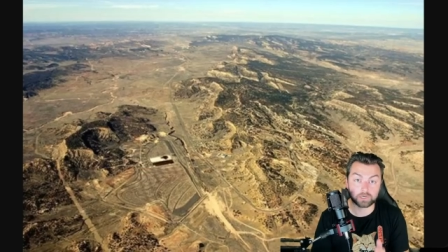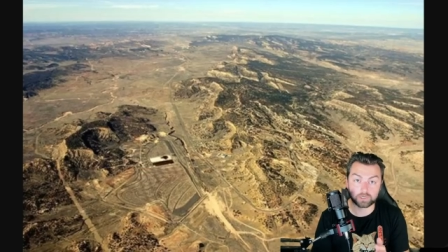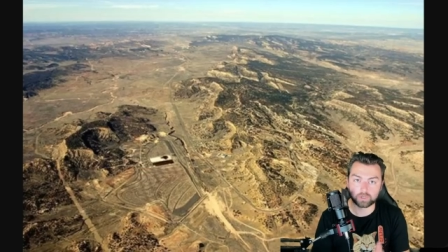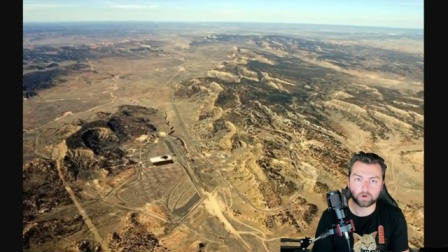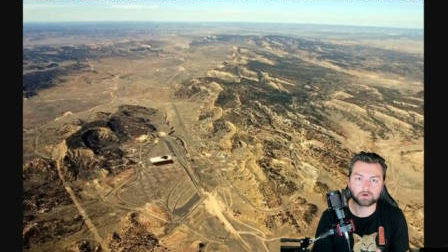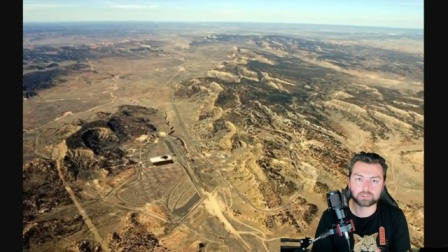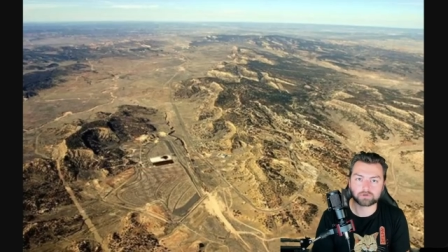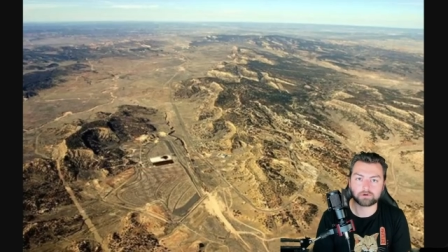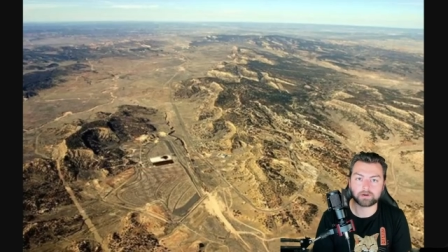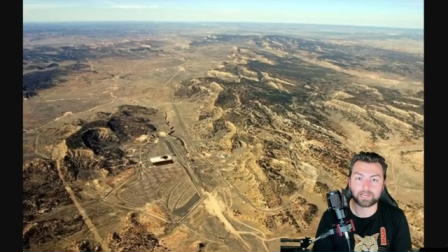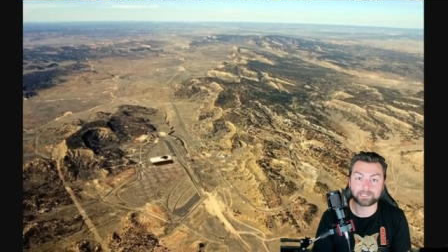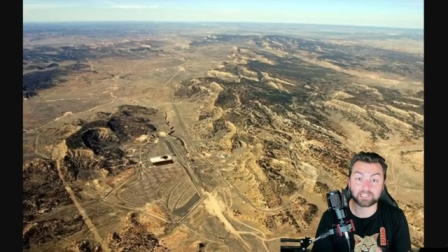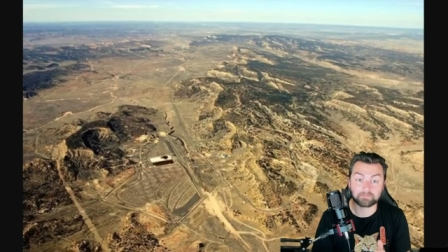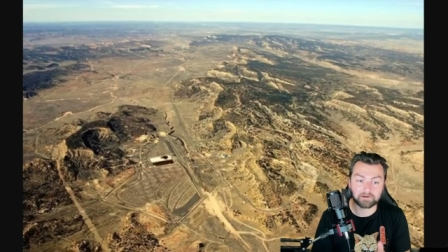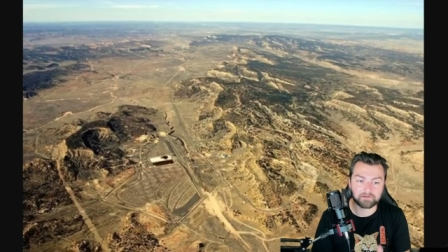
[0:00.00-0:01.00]
large
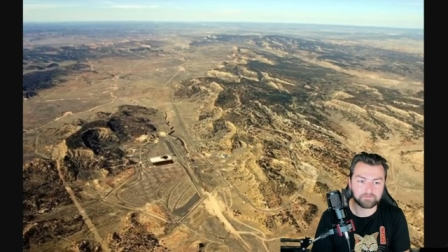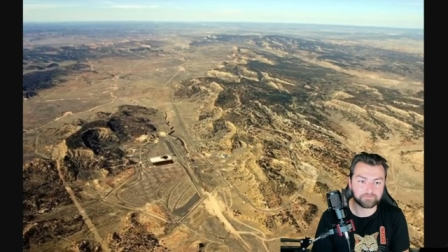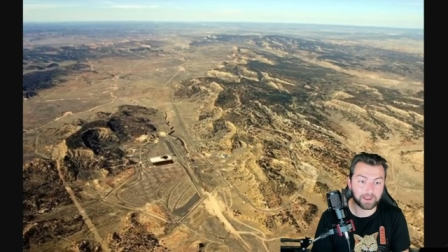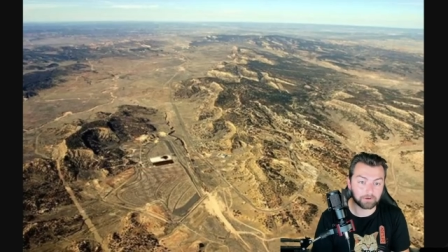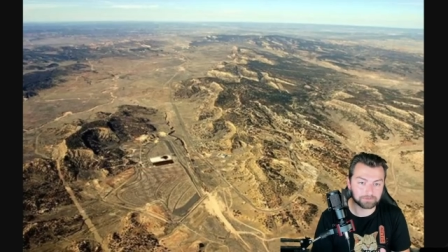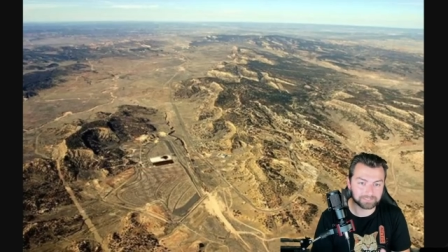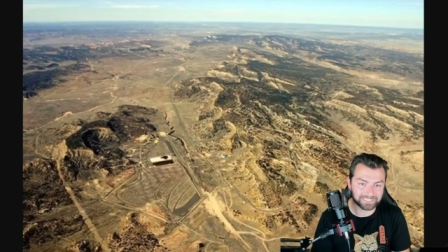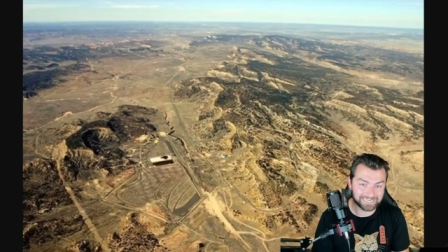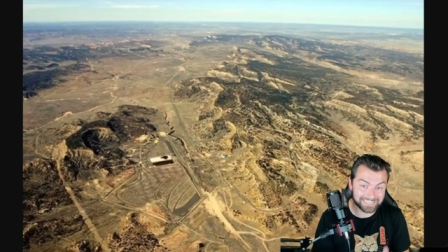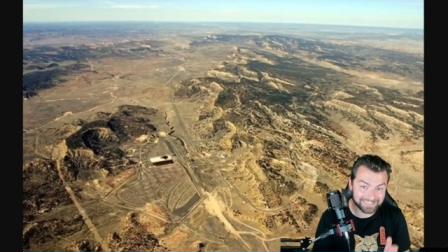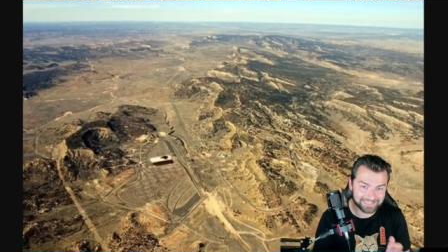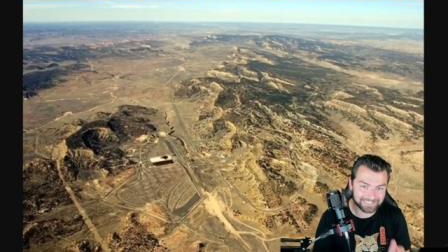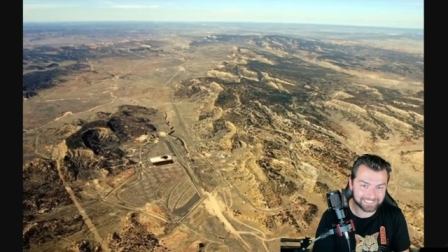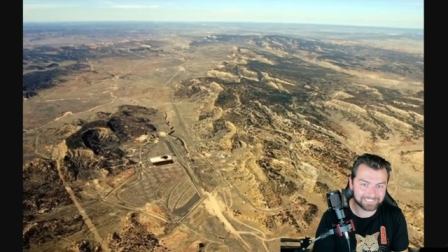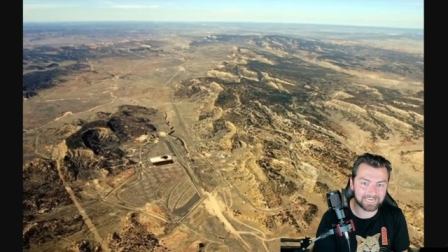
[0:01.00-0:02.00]
cracks had been found
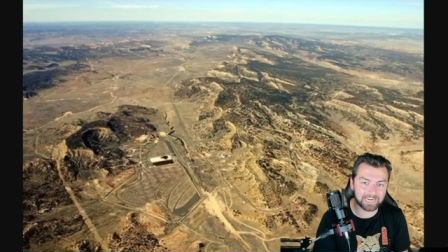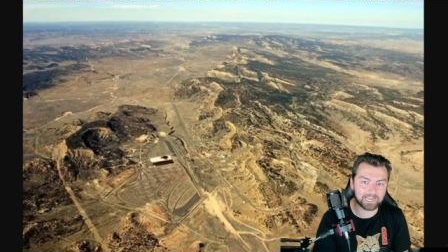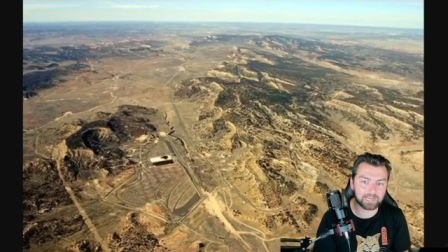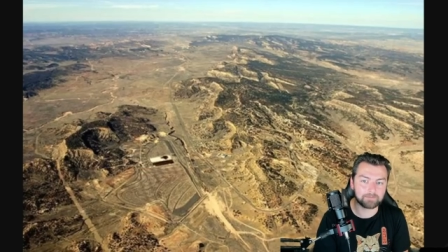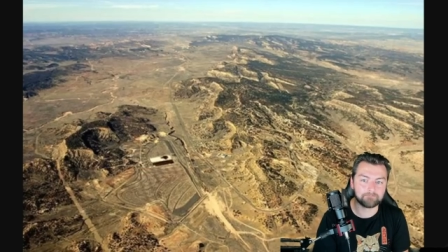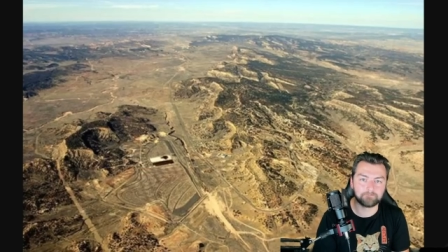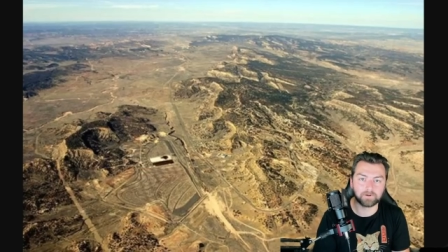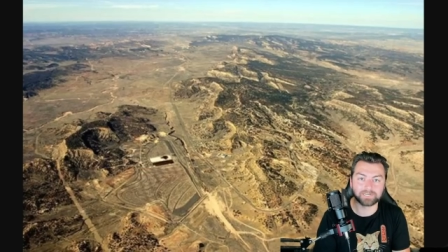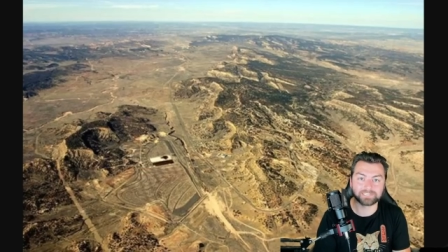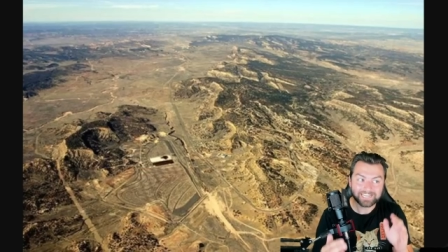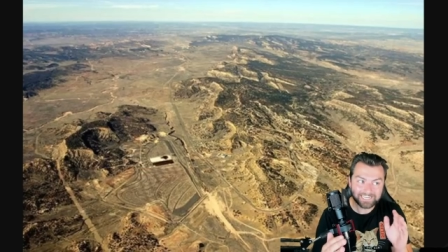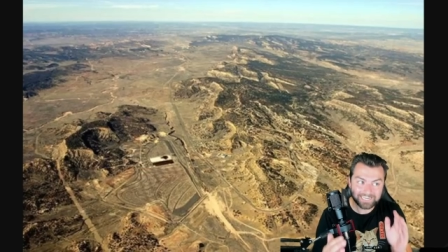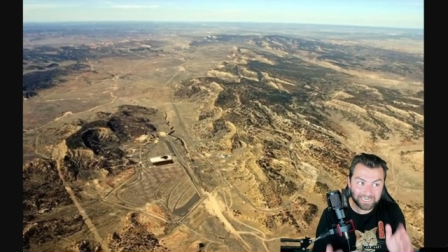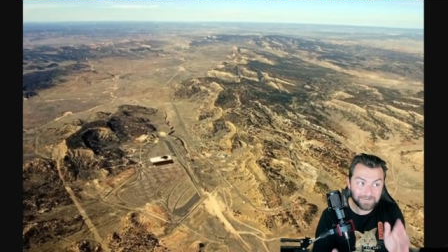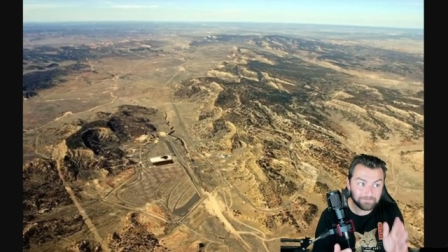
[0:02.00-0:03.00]
in the dam, but
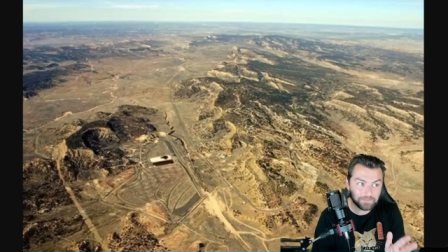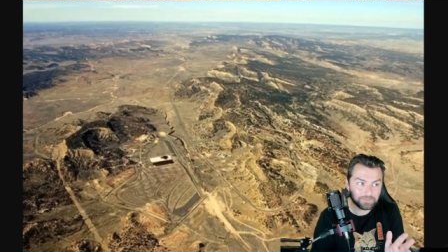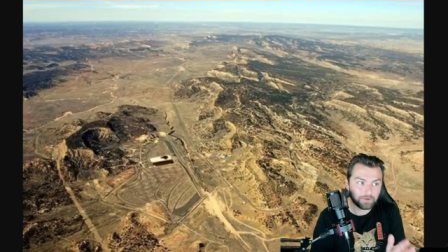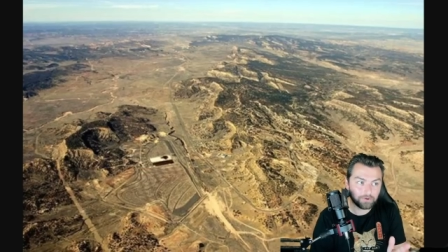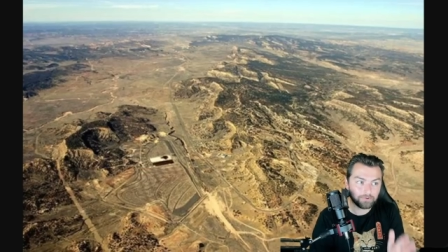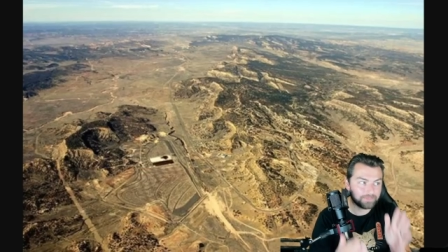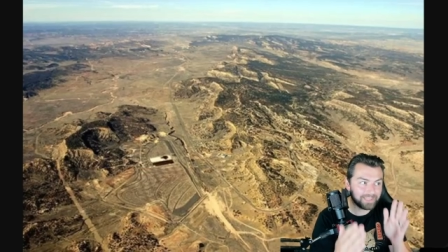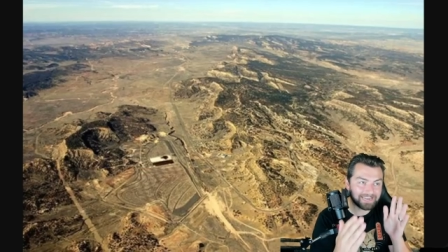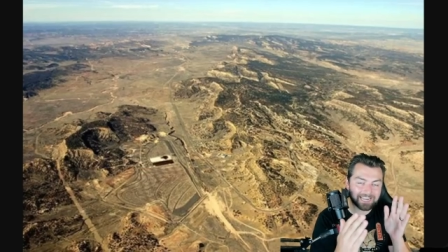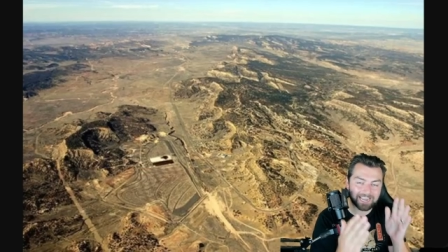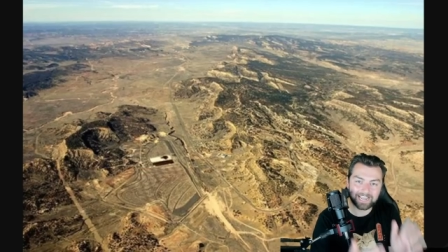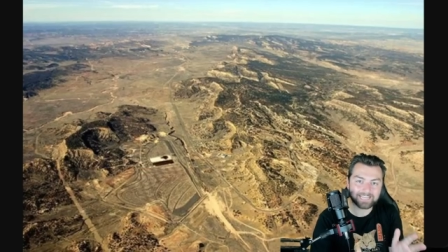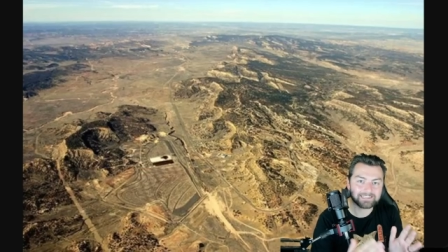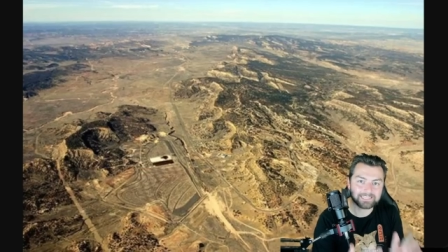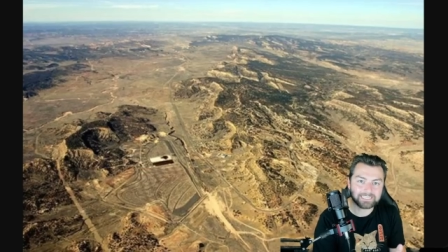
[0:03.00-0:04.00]
even though they
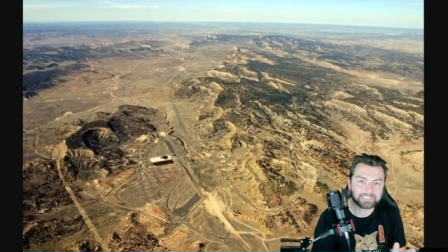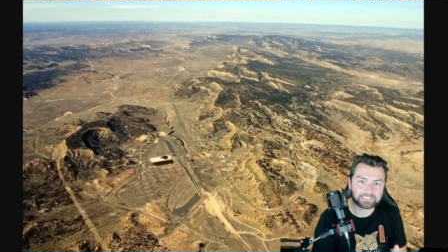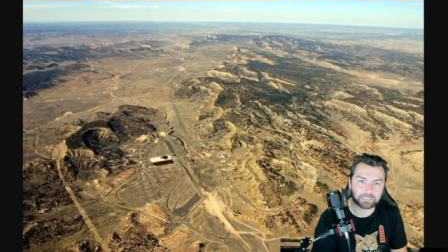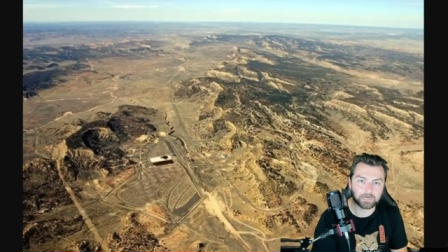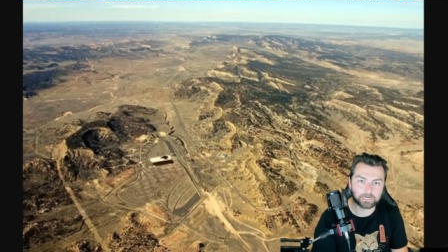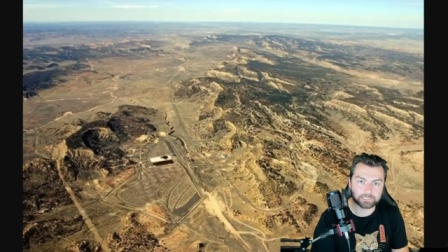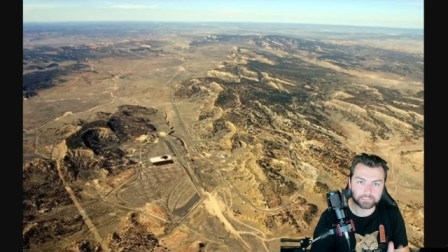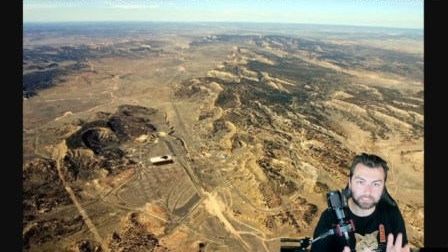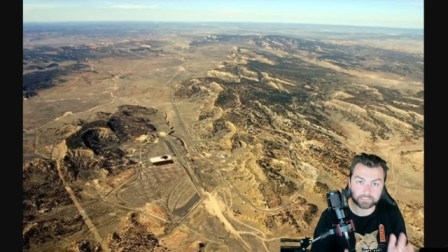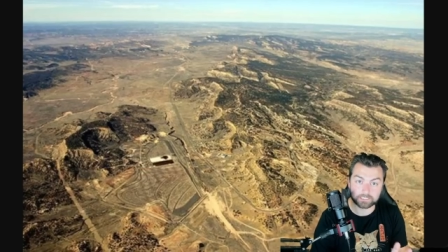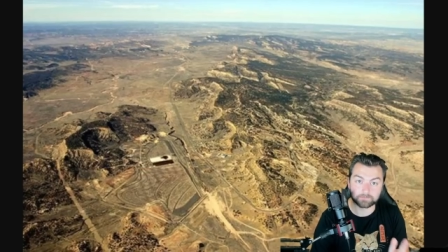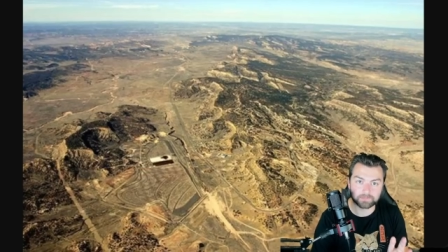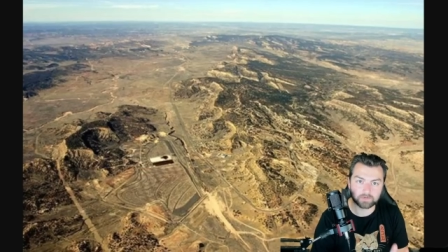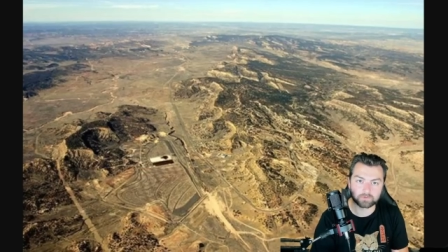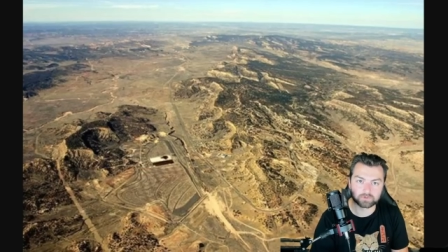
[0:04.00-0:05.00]
had these signs that
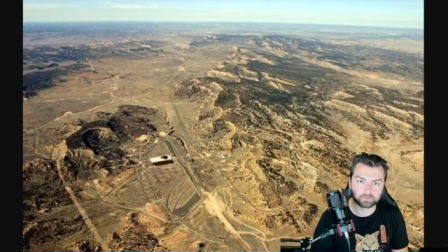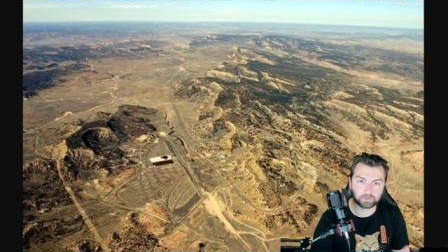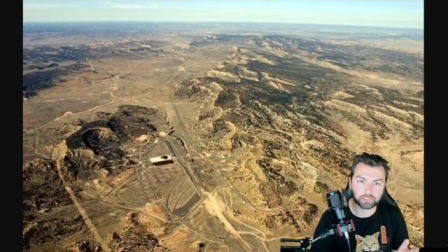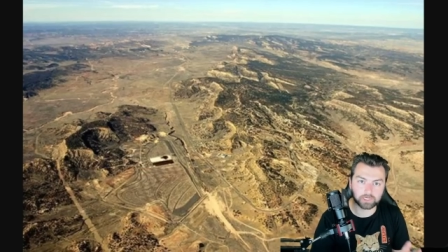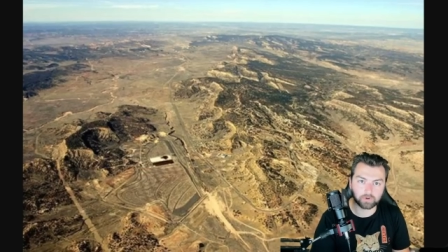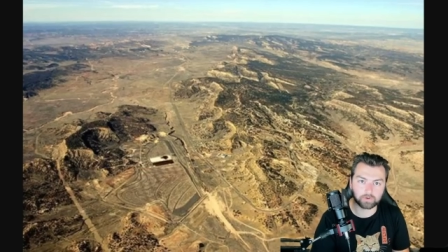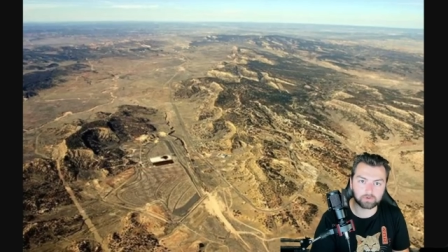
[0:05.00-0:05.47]
something was really going